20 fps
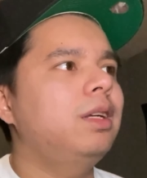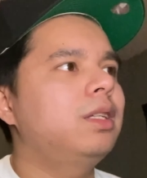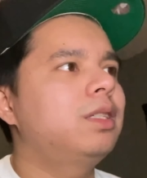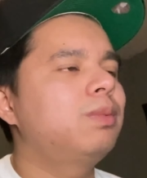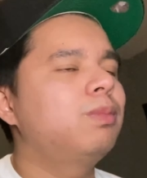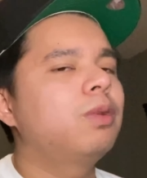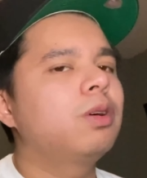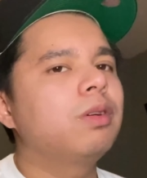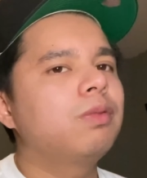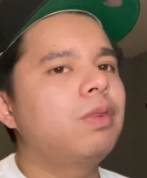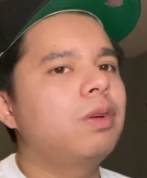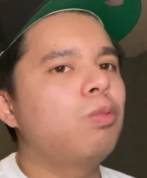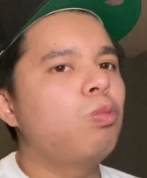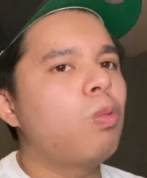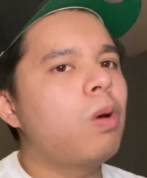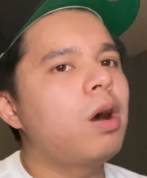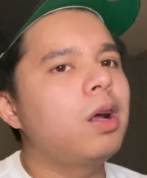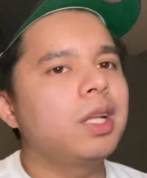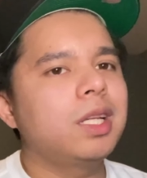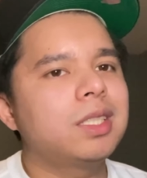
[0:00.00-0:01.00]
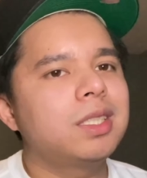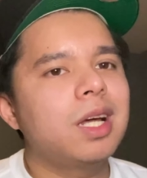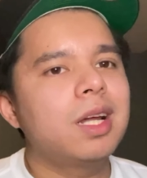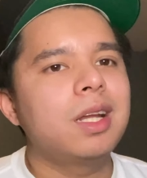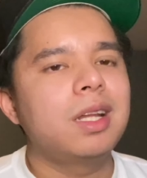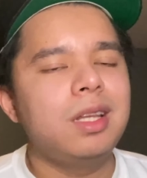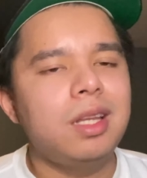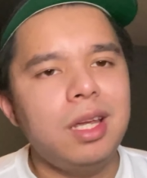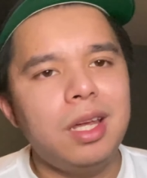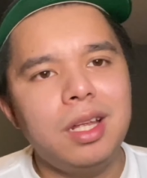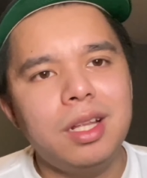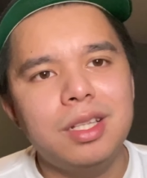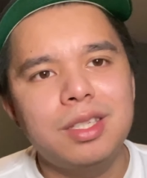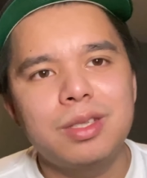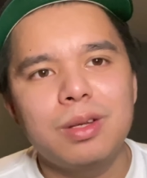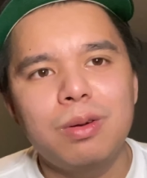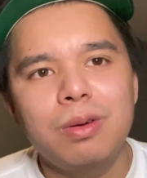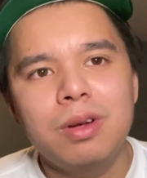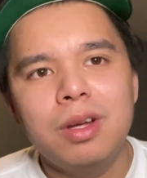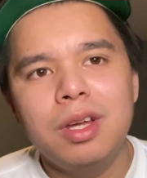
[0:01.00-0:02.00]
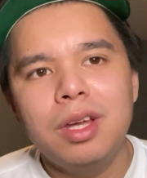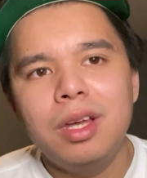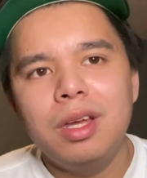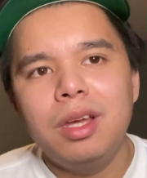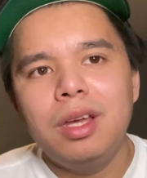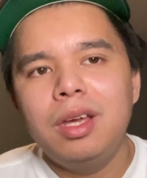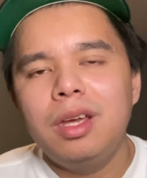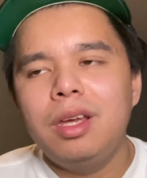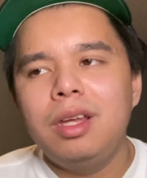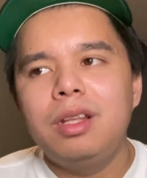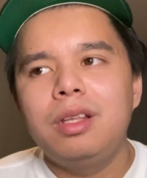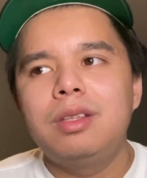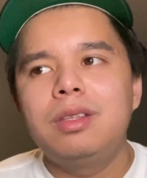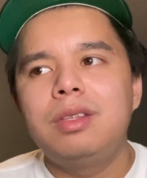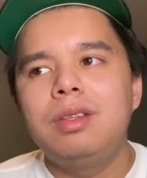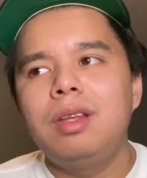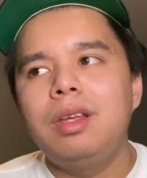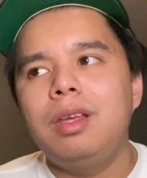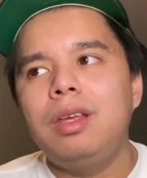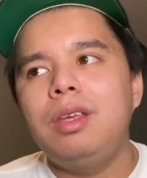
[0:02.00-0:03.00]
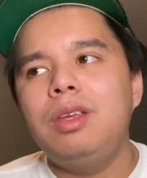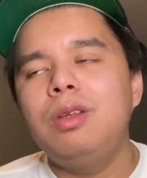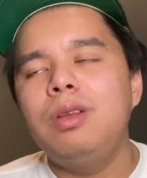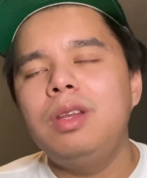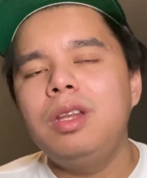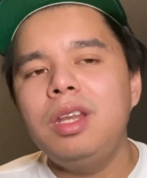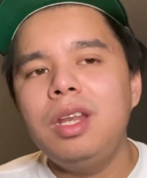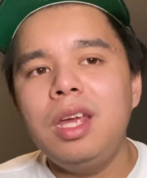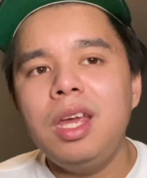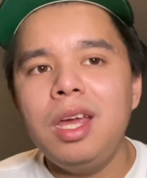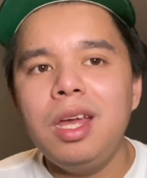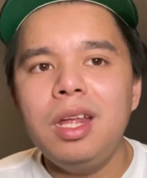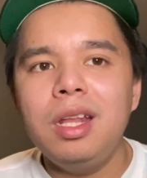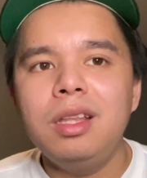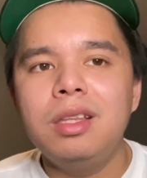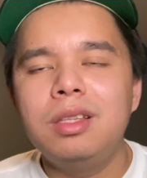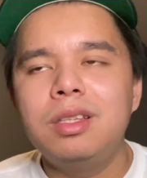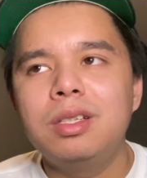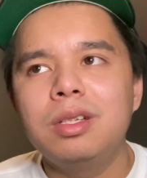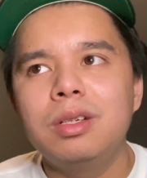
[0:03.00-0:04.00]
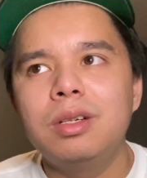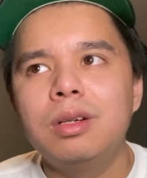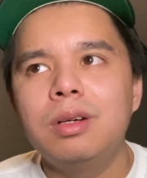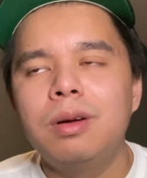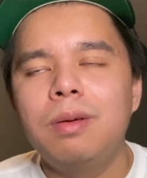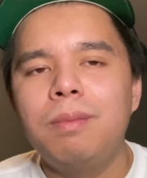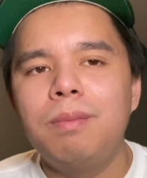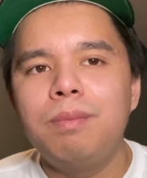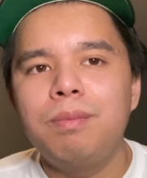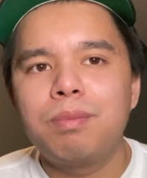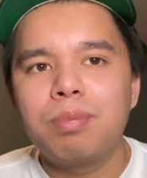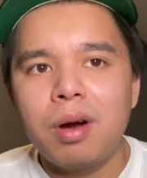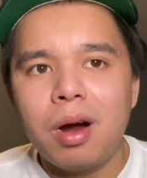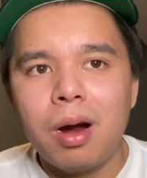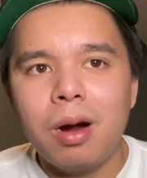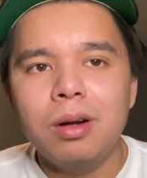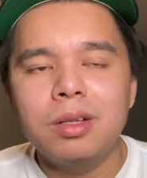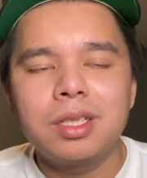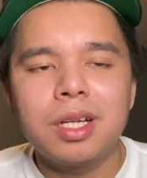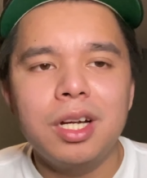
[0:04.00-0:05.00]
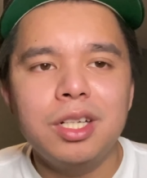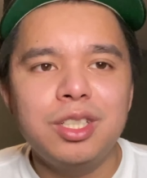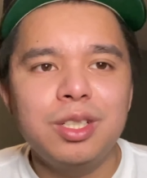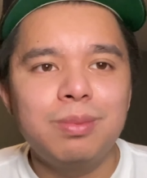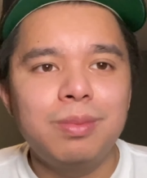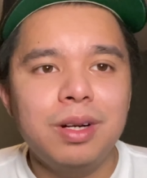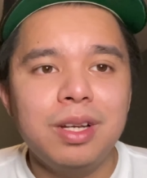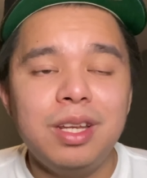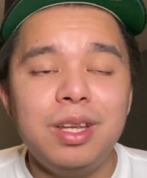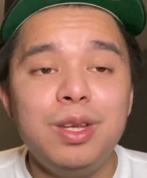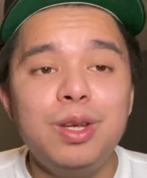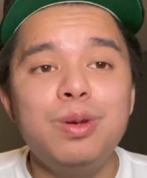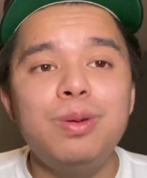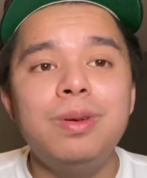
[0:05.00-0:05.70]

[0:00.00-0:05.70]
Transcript: more of a want, it's not a need. So you need to prioritize your money. You